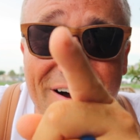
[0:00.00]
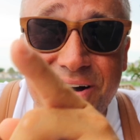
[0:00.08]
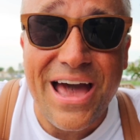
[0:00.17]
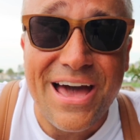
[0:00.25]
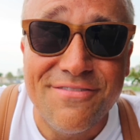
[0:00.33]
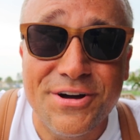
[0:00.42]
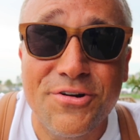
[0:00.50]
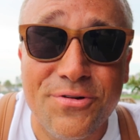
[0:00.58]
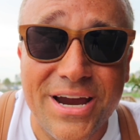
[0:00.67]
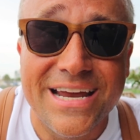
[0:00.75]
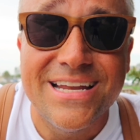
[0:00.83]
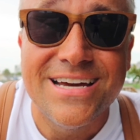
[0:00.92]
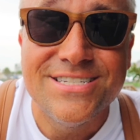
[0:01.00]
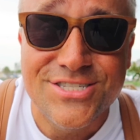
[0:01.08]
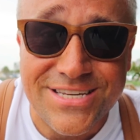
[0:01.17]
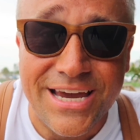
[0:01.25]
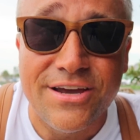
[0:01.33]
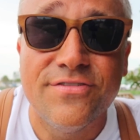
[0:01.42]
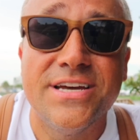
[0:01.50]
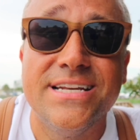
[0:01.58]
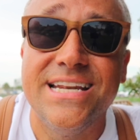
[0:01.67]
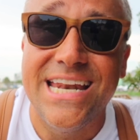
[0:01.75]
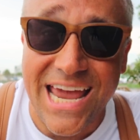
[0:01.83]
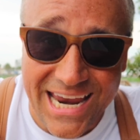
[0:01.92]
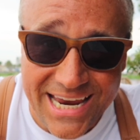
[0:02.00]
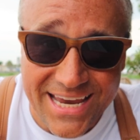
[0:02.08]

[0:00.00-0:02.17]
Y'all have a great, safe day.